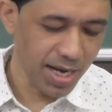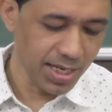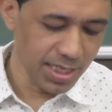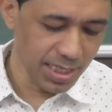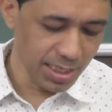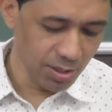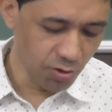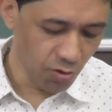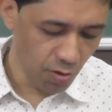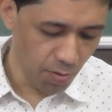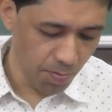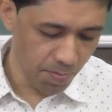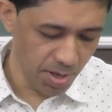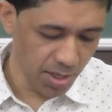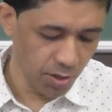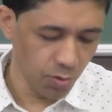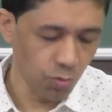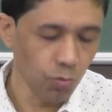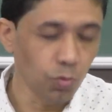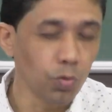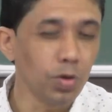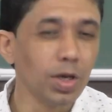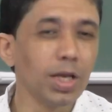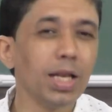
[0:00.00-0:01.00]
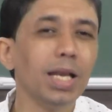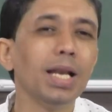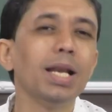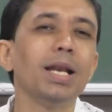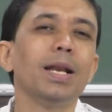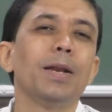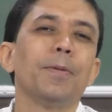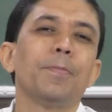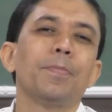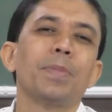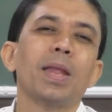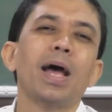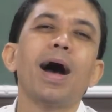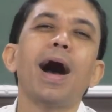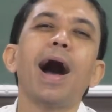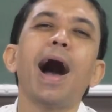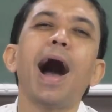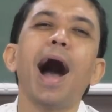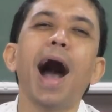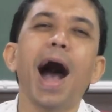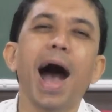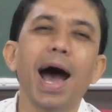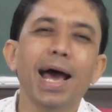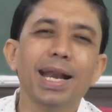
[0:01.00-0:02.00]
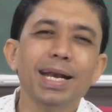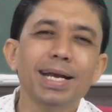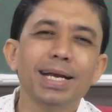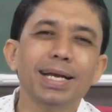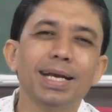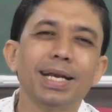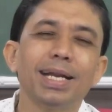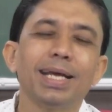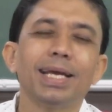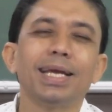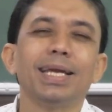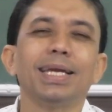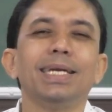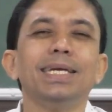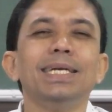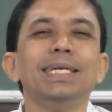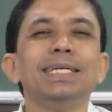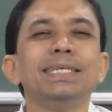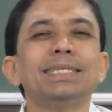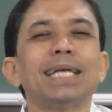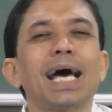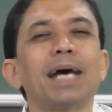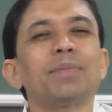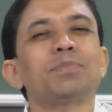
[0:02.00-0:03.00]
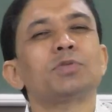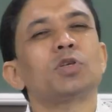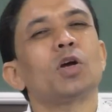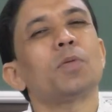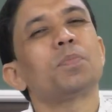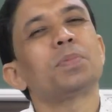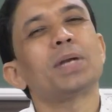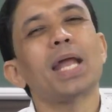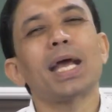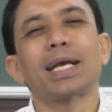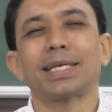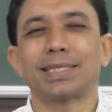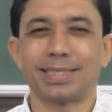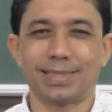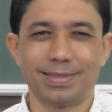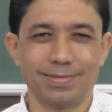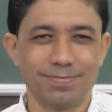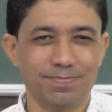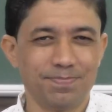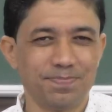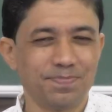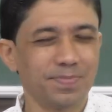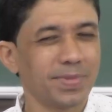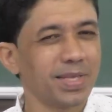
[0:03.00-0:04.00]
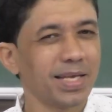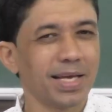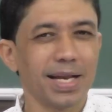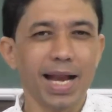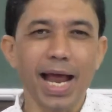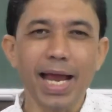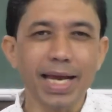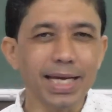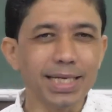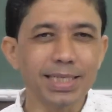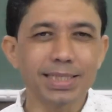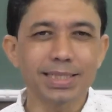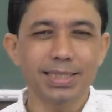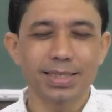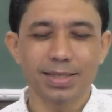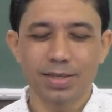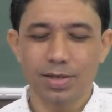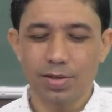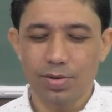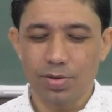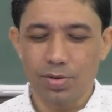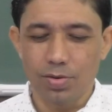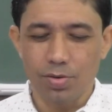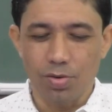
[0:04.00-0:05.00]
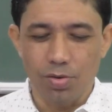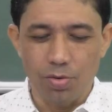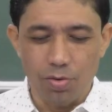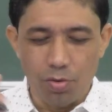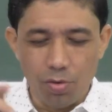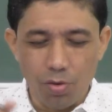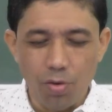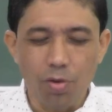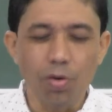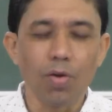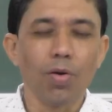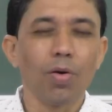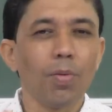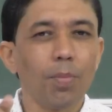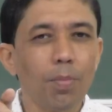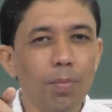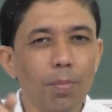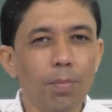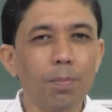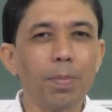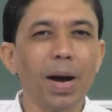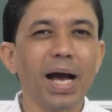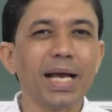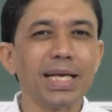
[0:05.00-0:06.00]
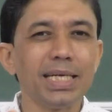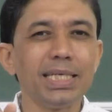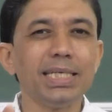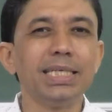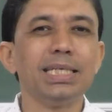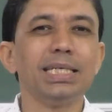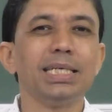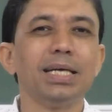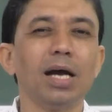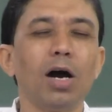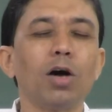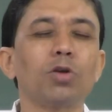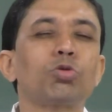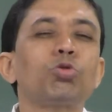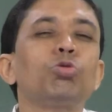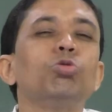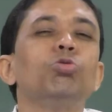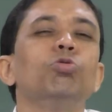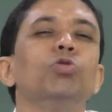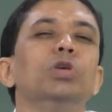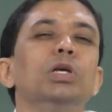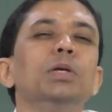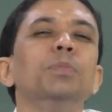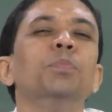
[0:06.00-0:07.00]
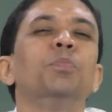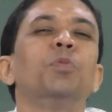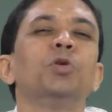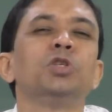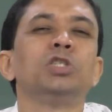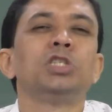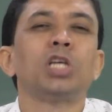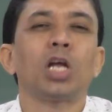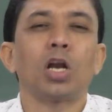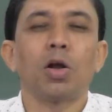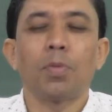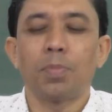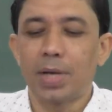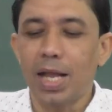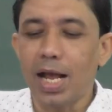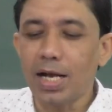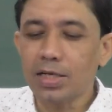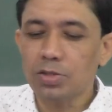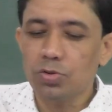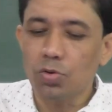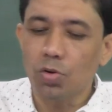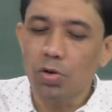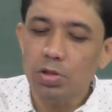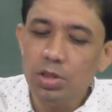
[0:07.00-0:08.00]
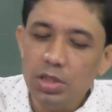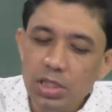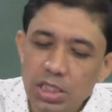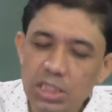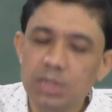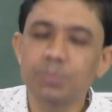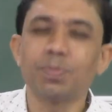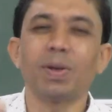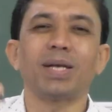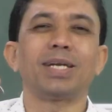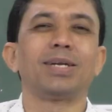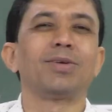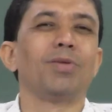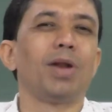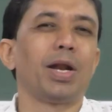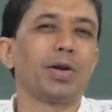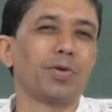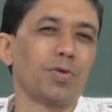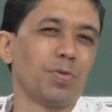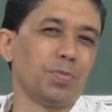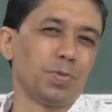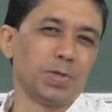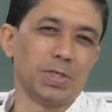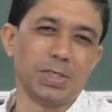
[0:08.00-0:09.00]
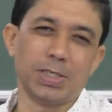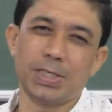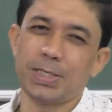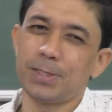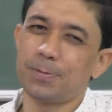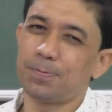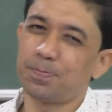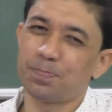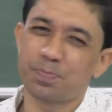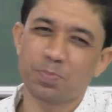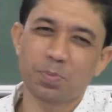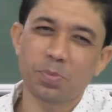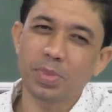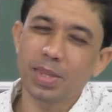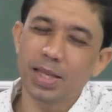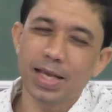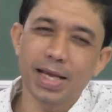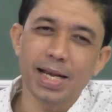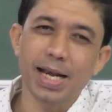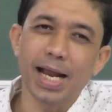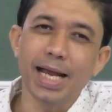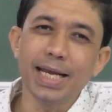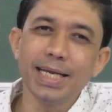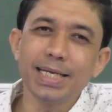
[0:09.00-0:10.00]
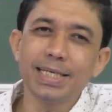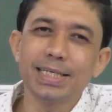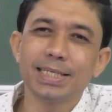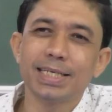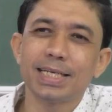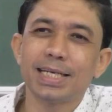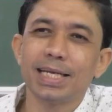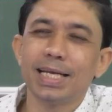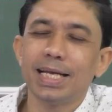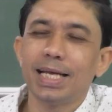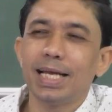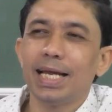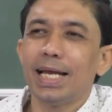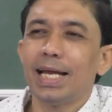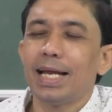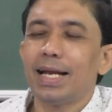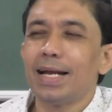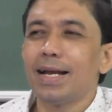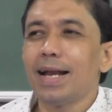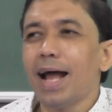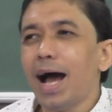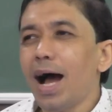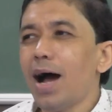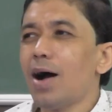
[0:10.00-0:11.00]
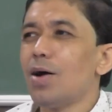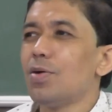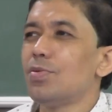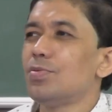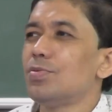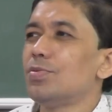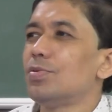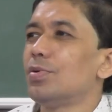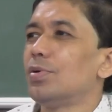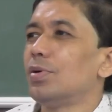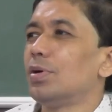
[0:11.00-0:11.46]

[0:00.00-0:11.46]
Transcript: money government will earn in terms of tax right by or uh, through imposition of tax on this particular commodity right. Now,